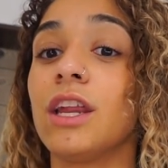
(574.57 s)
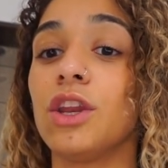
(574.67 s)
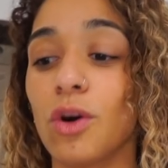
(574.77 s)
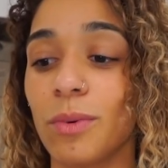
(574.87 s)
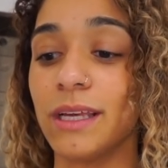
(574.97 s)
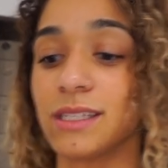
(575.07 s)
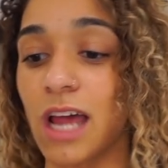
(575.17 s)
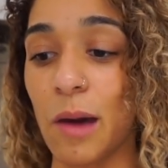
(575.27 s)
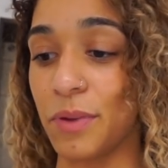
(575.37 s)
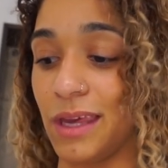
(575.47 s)
nobody
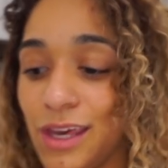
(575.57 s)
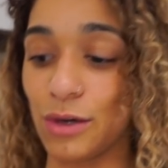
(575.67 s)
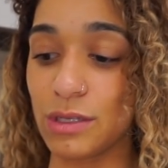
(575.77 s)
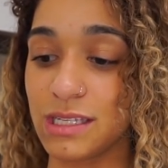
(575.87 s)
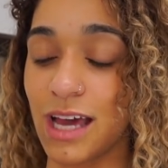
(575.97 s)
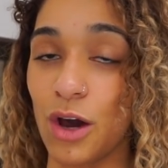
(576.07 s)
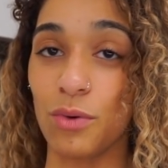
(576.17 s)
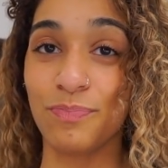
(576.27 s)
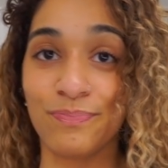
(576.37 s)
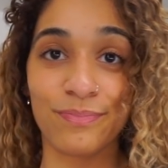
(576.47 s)
stopping you. So
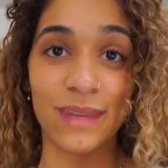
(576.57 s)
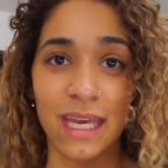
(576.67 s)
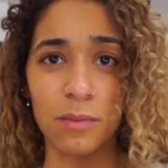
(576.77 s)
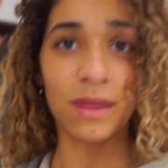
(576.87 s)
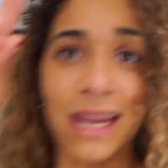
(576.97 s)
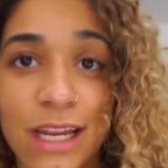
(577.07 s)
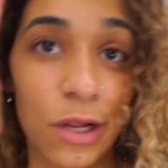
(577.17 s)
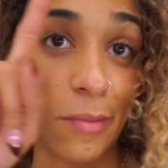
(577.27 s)
keep that in your